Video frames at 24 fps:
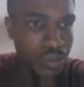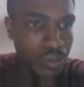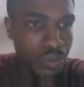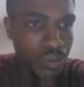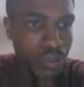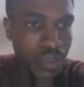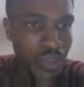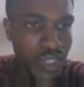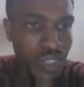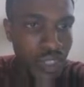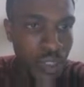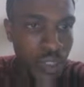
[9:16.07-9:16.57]

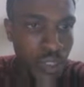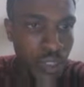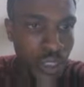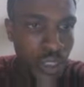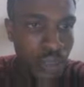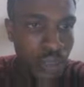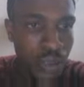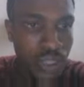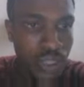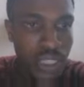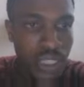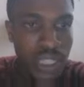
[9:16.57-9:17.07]
Share
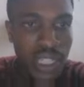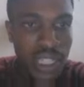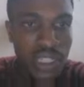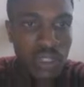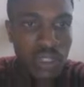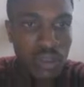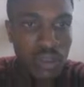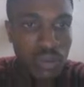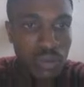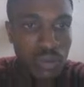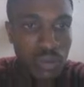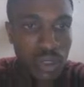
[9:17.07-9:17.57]
your
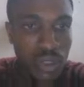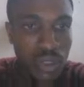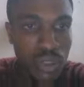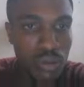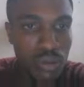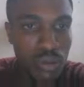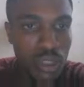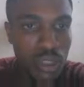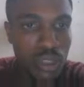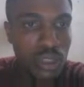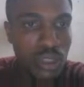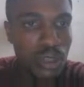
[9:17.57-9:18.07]
designs with the
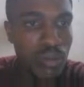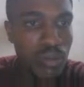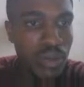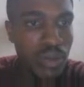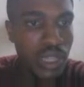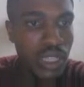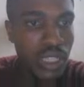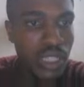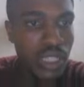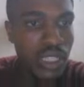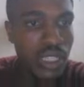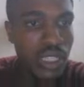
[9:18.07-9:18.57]
world by
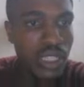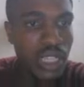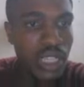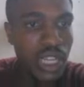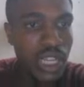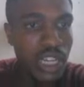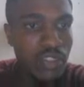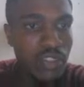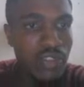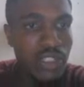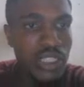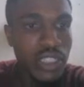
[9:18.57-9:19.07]
creating
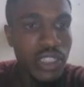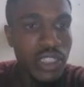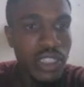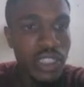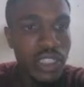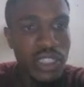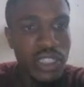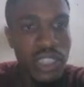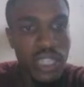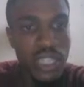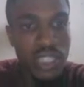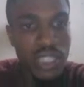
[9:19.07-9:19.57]
graphic
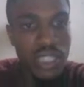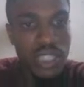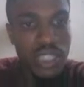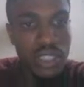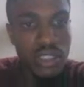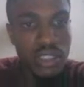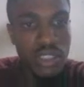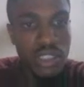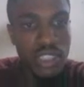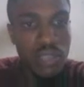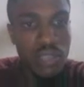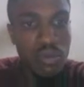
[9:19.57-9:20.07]
tees,
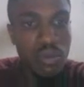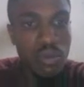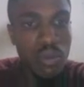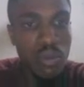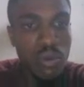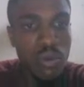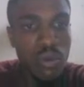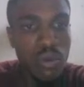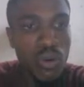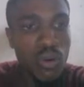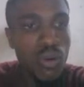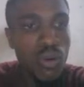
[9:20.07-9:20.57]
accessories, and
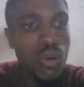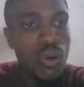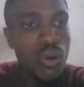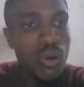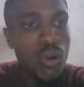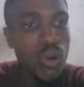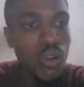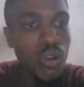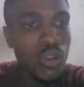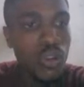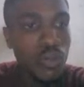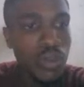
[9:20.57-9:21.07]
more.
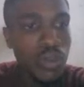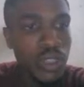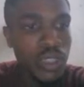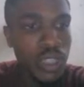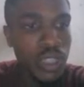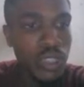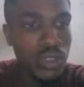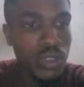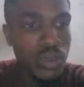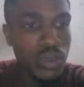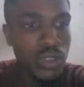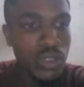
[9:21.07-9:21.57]
All
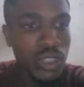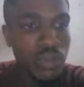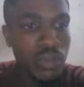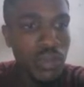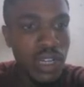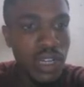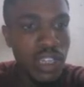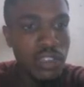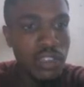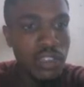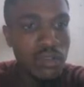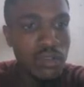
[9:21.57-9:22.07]
printed on
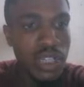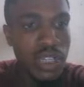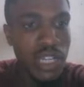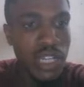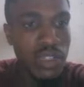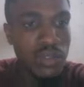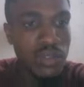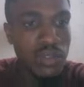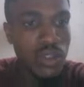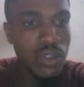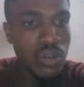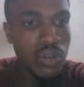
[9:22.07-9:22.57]
demand. We
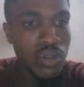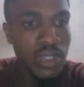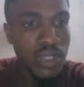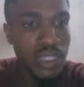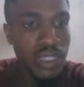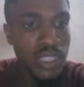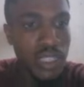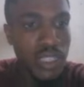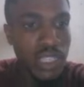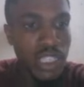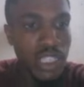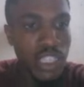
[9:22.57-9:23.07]
handle your
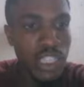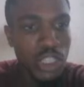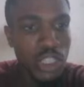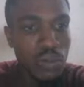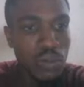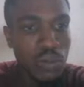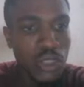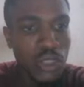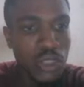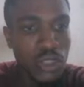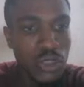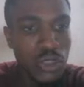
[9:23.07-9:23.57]
printing and
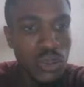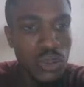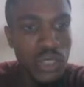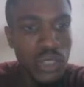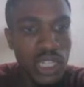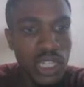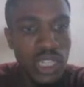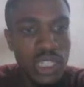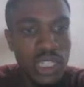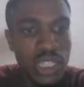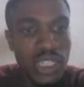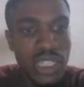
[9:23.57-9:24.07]
shipping so you
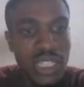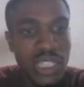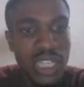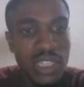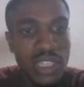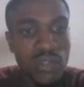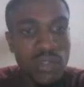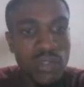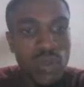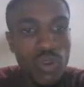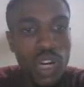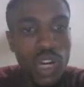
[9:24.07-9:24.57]
can design
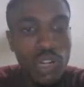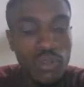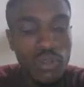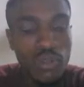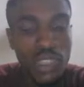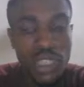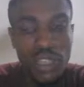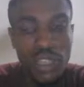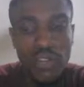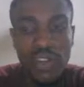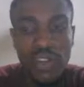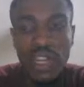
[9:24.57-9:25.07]
while we
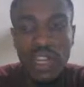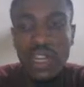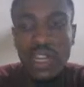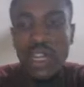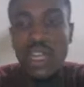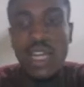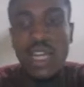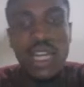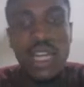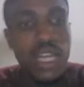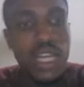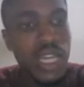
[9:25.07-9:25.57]
deliver.
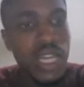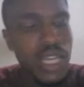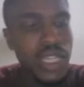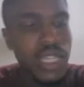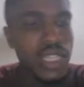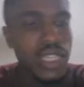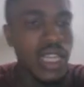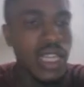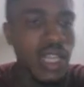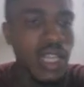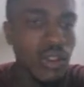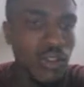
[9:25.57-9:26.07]
And
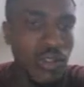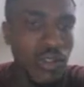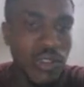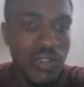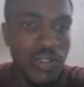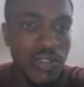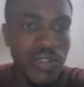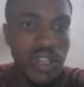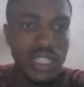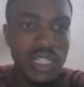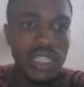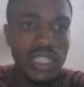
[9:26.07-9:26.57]
I love the
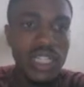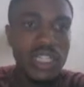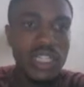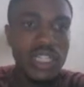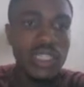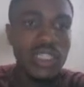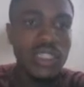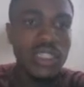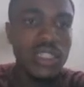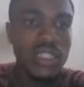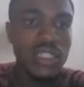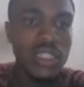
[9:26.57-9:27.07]
fact that
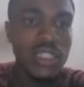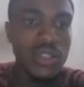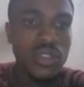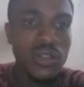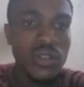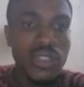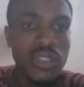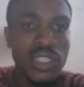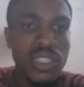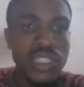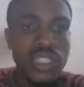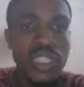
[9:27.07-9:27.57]
they
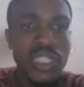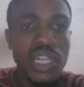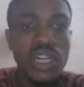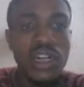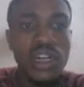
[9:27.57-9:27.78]
consider